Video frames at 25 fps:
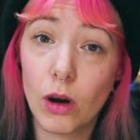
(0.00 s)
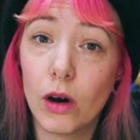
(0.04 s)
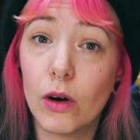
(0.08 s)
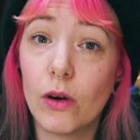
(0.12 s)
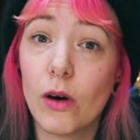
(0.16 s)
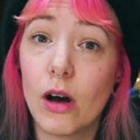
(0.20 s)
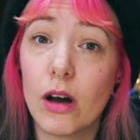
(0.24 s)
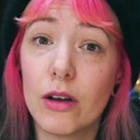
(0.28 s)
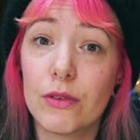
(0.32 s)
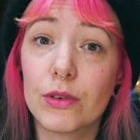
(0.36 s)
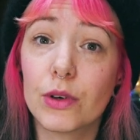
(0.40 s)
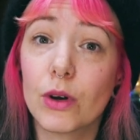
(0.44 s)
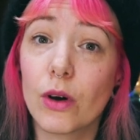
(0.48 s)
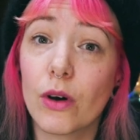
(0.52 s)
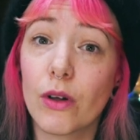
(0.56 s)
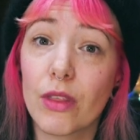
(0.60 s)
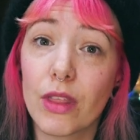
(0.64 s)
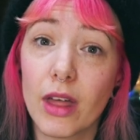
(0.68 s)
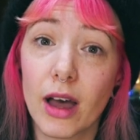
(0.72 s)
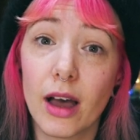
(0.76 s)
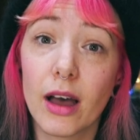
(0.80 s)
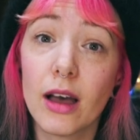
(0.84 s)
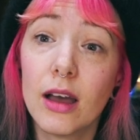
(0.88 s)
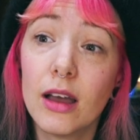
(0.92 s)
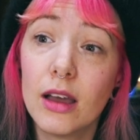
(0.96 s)
while I've got
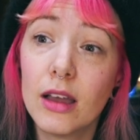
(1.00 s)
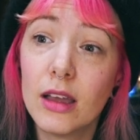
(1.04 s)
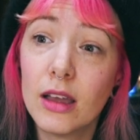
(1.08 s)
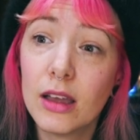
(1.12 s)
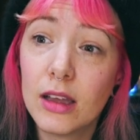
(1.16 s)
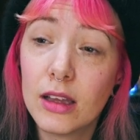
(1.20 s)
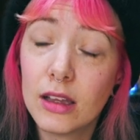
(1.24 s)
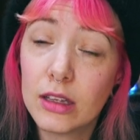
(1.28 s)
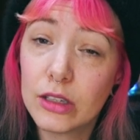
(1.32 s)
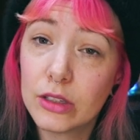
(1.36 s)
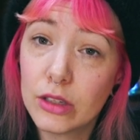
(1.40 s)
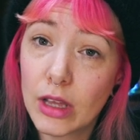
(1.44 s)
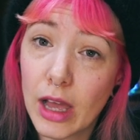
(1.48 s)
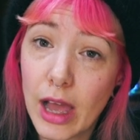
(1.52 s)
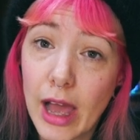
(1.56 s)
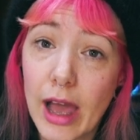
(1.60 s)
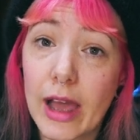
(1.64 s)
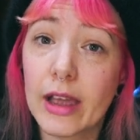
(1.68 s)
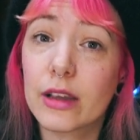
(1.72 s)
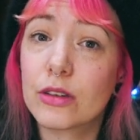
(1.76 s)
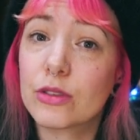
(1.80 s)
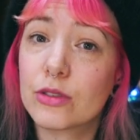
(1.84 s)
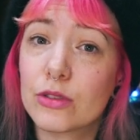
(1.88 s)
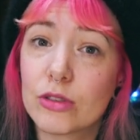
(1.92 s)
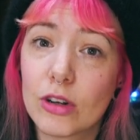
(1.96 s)
that
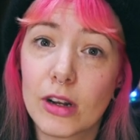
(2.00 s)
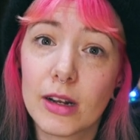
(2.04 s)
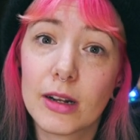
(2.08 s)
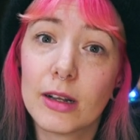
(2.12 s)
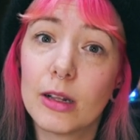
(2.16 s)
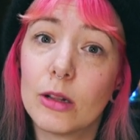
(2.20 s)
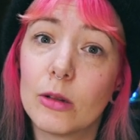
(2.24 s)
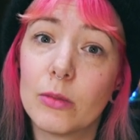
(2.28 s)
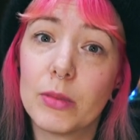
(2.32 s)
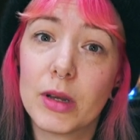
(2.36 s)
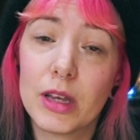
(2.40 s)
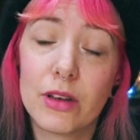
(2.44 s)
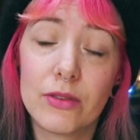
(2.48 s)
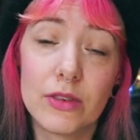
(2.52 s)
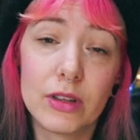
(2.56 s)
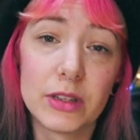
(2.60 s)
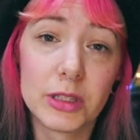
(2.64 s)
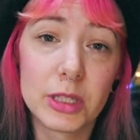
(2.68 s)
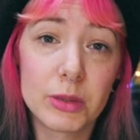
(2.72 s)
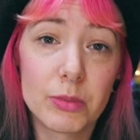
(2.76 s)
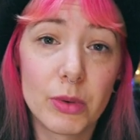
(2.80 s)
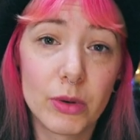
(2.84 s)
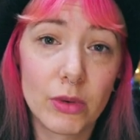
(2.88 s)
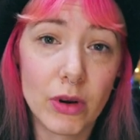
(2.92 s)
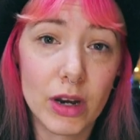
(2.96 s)
extra little bit of
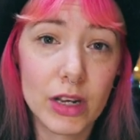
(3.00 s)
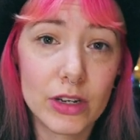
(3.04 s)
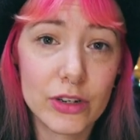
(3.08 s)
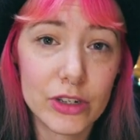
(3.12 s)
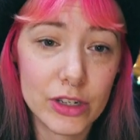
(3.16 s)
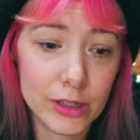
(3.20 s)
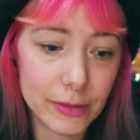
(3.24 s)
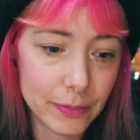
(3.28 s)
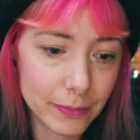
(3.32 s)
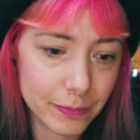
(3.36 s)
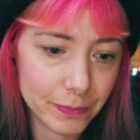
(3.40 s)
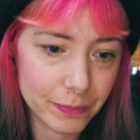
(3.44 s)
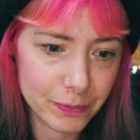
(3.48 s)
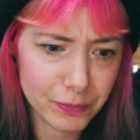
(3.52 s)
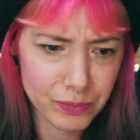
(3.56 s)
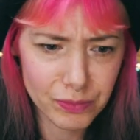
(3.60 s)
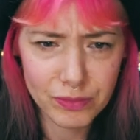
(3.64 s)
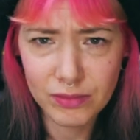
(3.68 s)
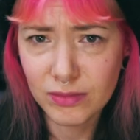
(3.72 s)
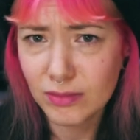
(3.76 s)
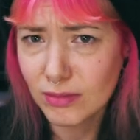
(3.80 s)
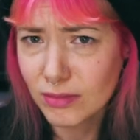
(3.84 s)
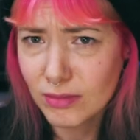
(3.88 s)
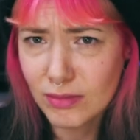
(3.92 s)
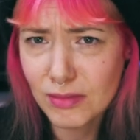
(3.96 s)
inspiration,
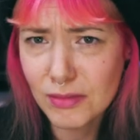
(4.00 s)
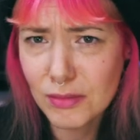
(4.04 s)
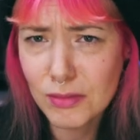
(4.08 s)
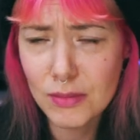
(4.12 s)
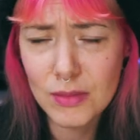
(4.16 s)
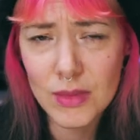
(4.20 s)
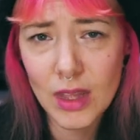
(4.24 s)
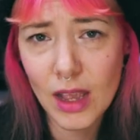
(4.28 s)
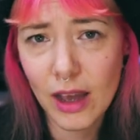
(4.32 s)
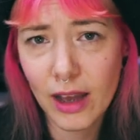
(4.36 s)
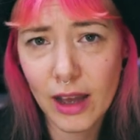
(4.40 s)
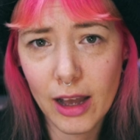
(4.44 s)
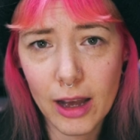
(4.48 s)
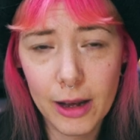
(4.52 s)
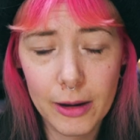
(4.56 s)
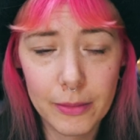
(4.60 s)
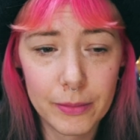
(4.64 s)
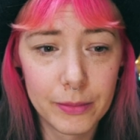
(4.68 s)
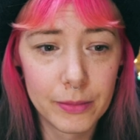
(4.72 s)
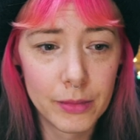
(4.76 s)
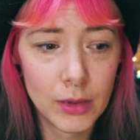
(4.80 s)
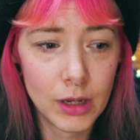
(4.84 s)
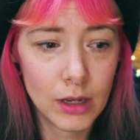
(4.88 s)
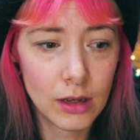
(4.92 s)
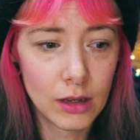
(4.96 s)

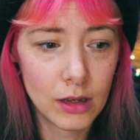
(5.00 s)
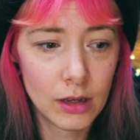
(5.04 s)
and